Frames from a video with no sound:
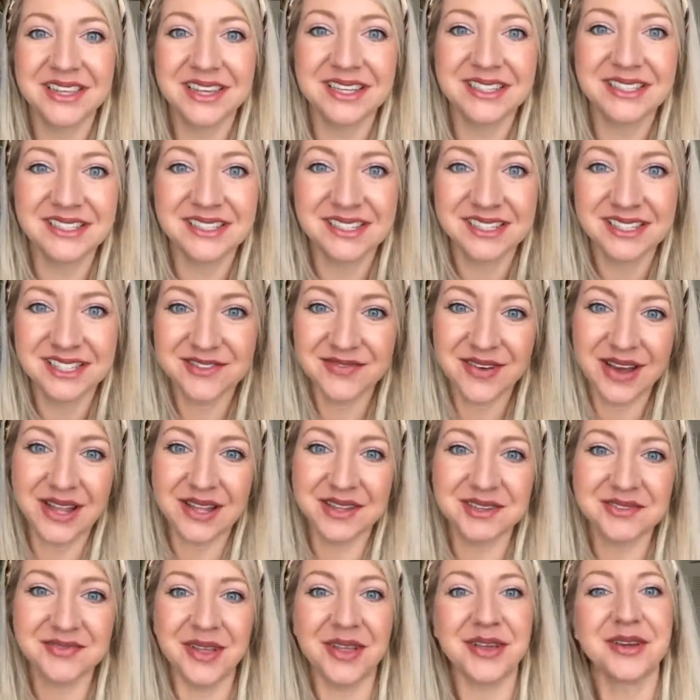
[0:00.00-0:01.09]
This is
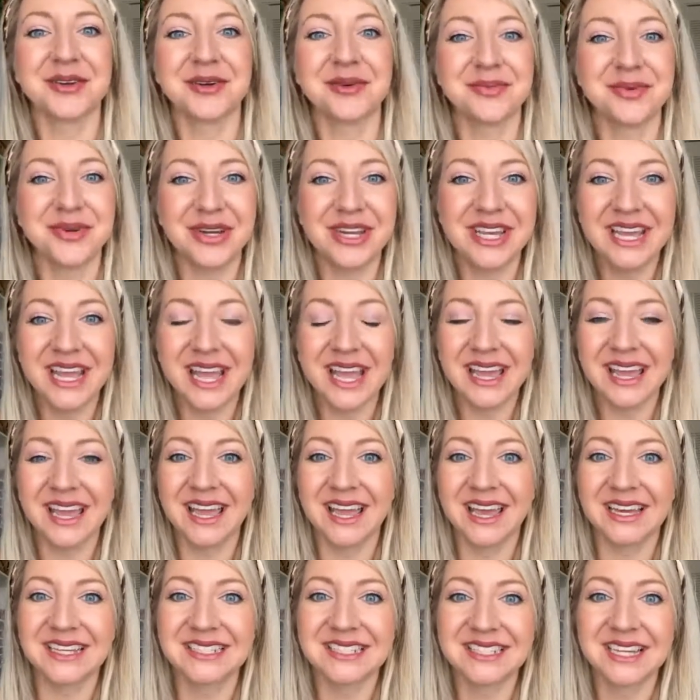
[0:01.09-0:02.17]
Valley Valley Girl Beauty
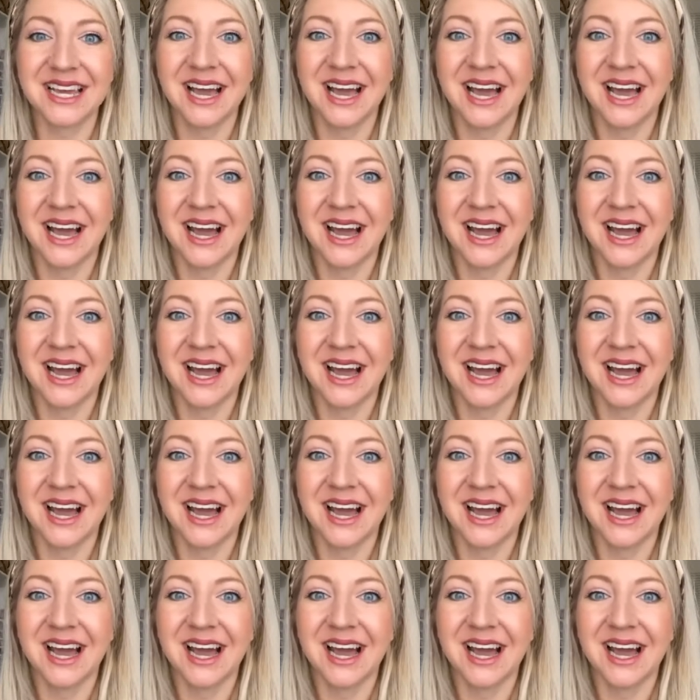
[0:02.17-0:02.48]
and